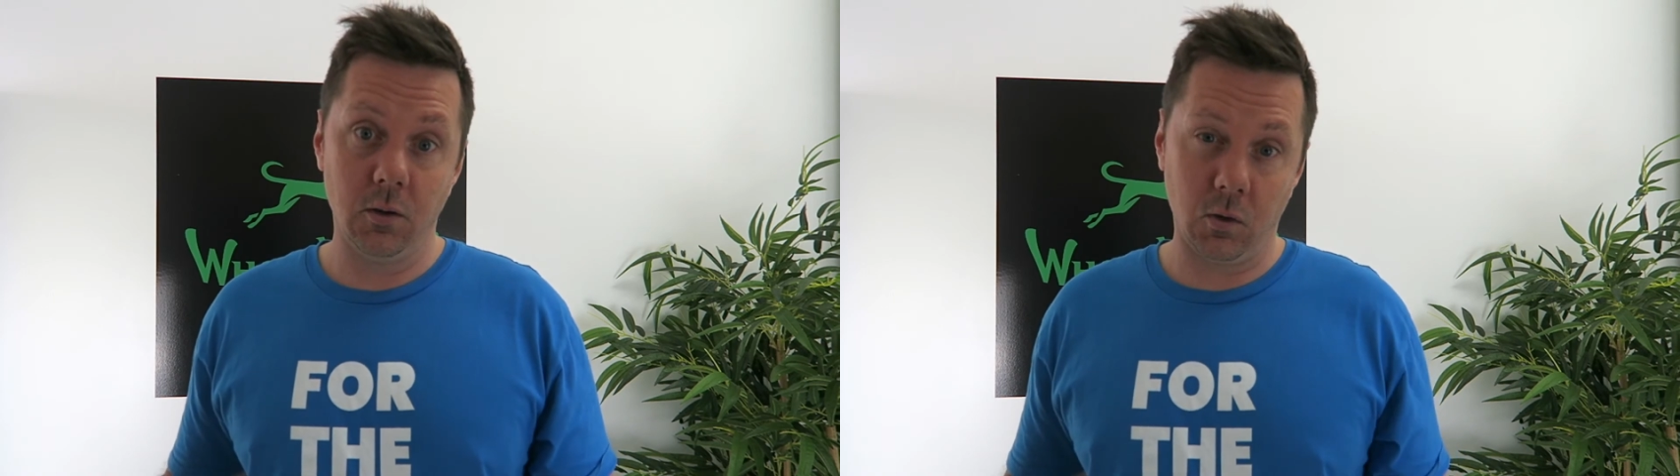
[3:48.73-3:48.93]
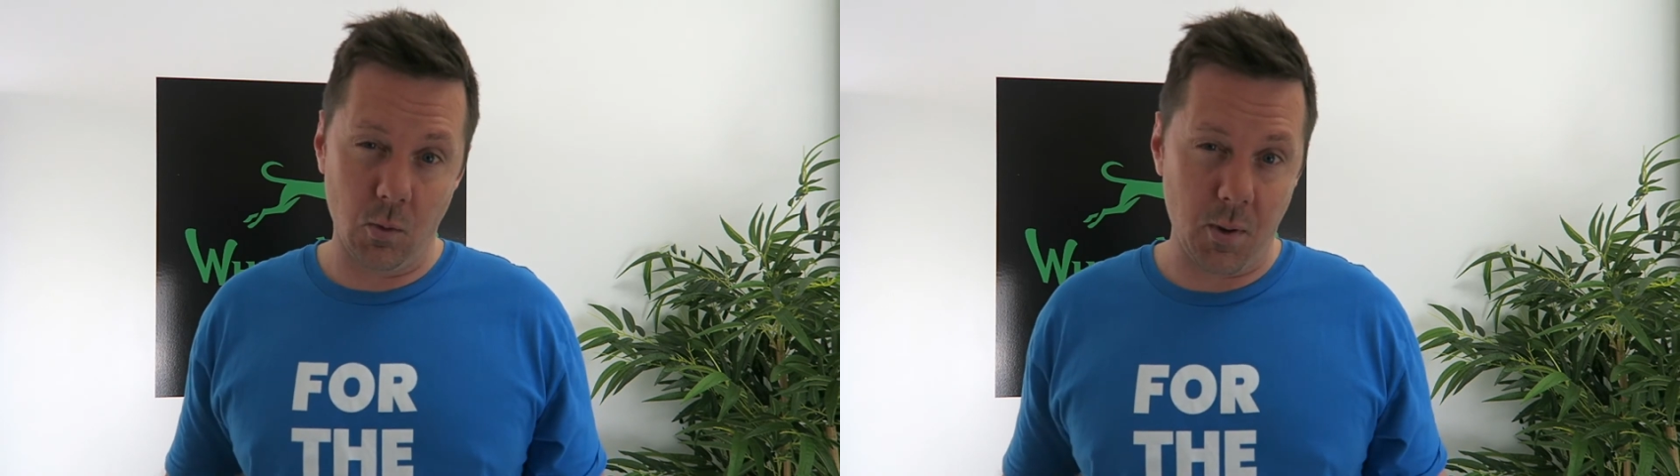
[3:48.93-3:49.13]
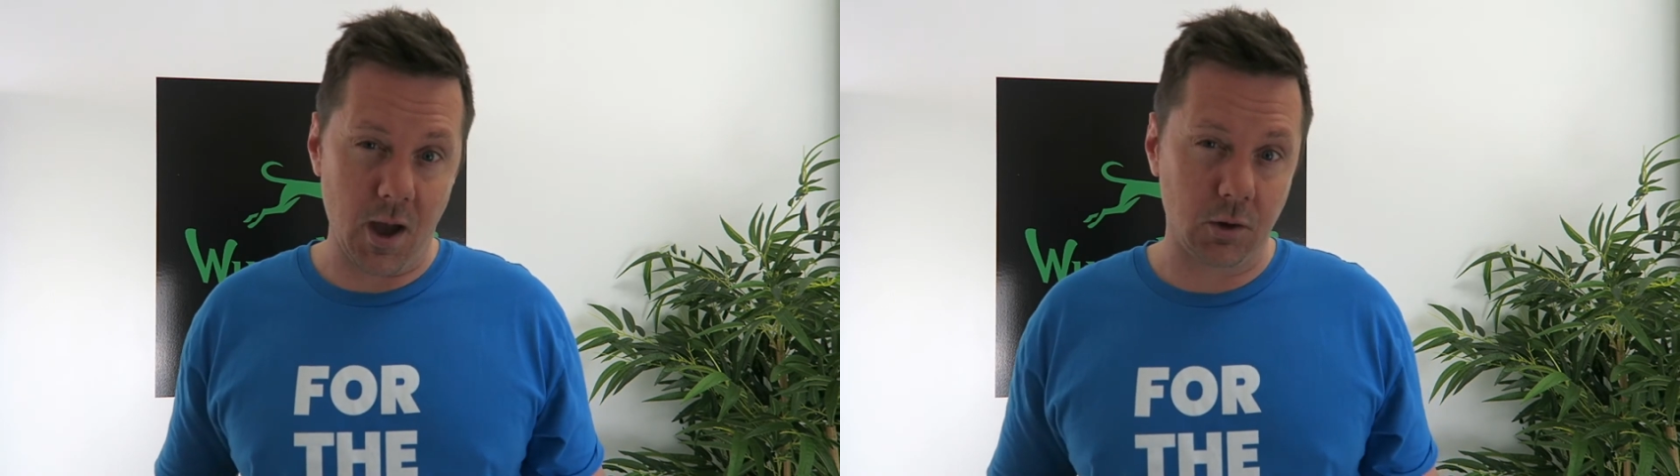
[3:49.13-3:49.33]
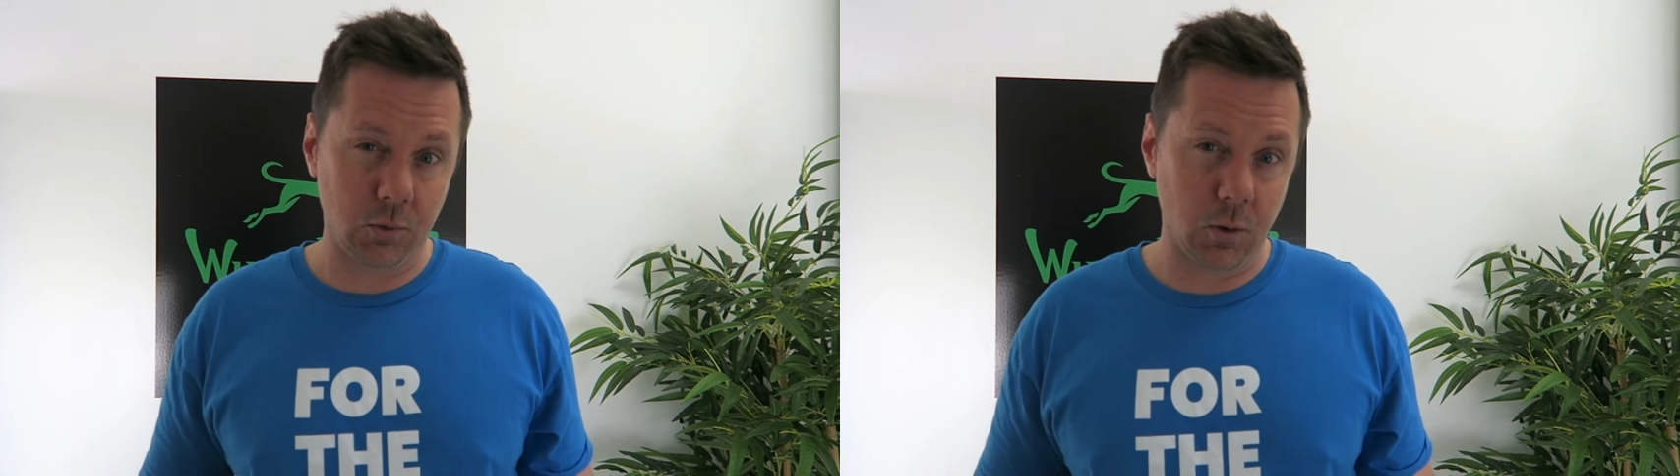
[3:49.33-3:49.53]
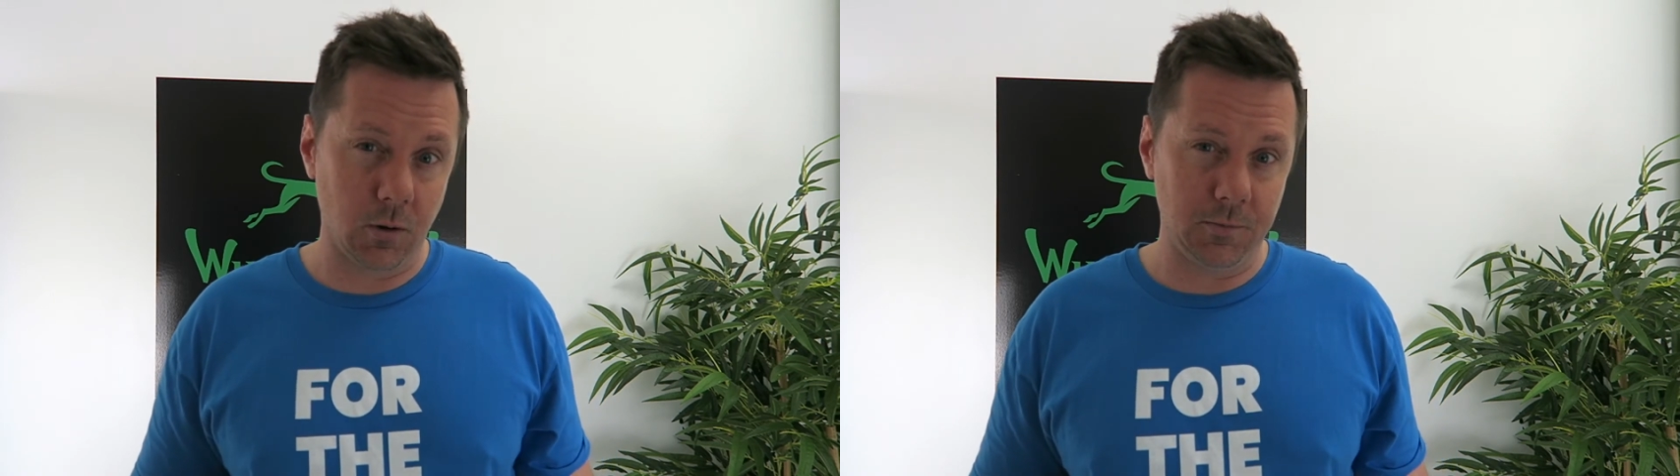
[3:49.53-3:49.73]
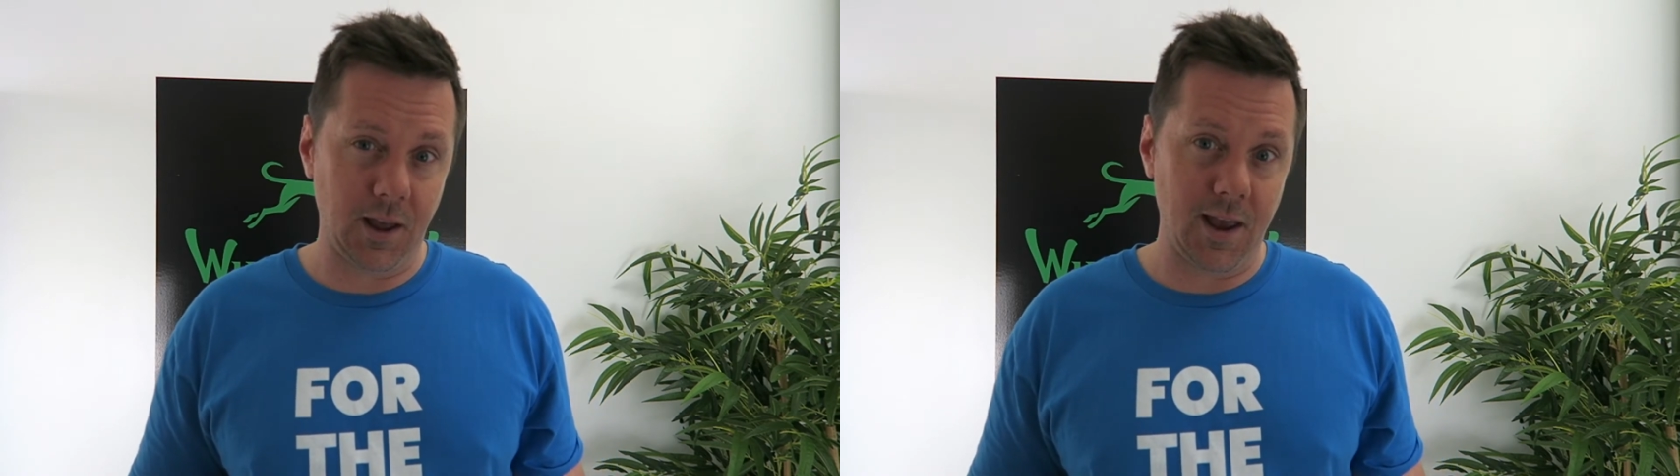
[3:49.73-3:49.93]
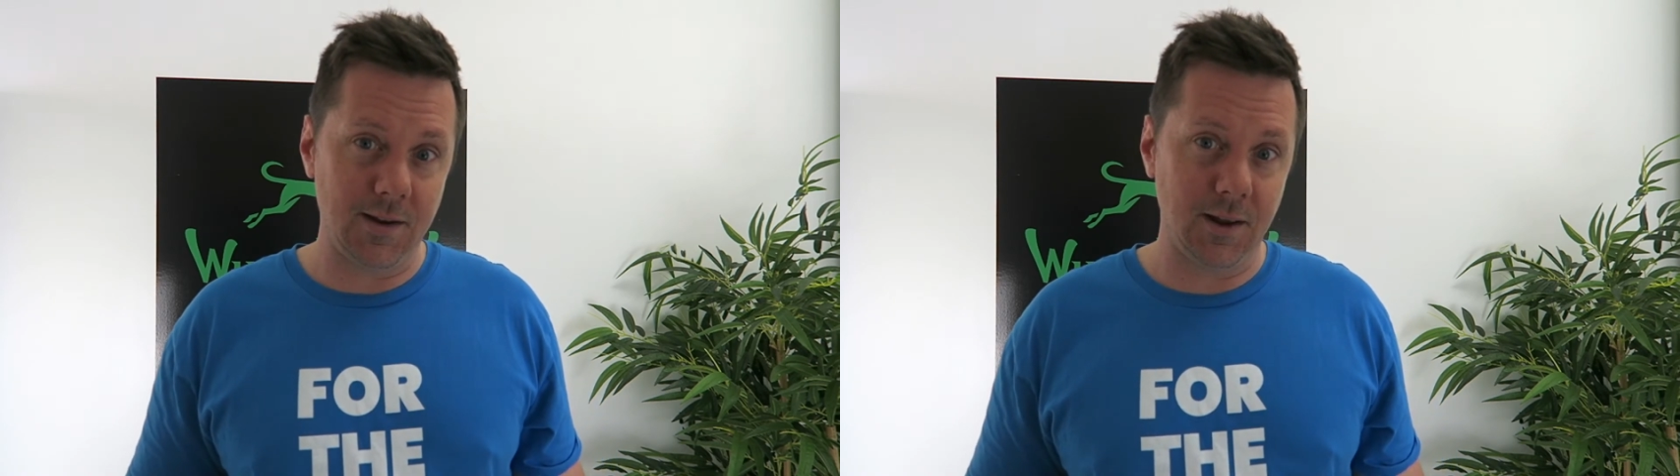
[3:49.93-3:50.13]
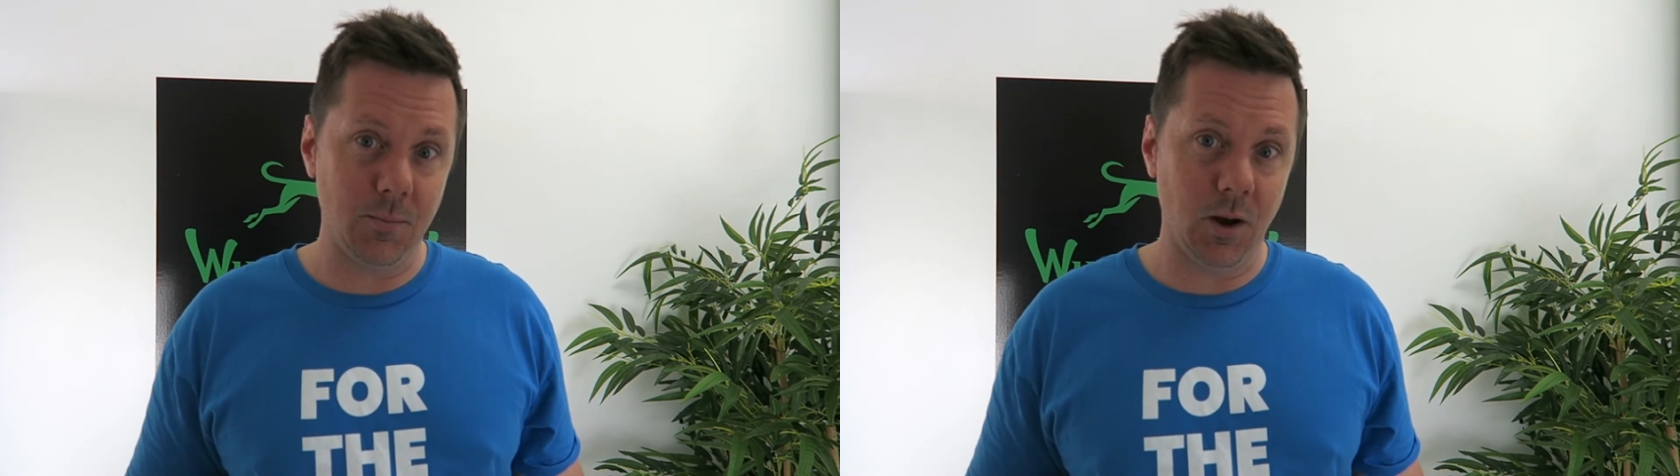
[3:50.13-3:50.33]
so about 12 to 18